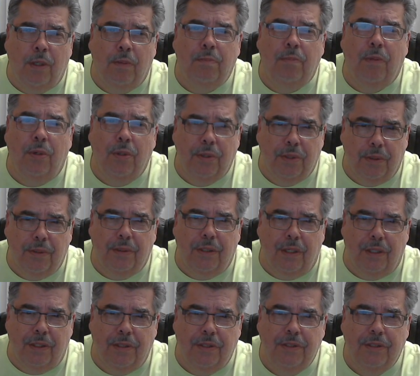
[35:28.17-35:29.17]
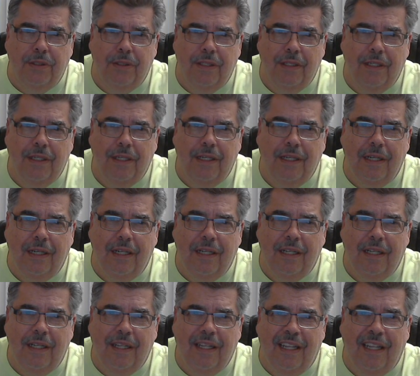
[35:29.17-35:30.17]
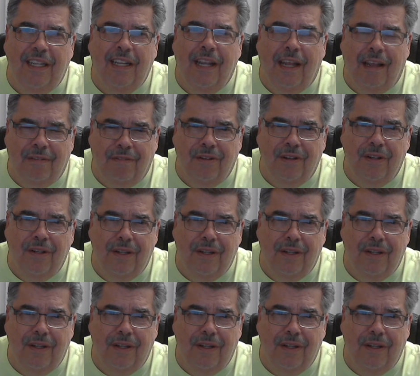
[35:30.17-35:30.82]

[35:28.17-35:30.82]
murderers in heaven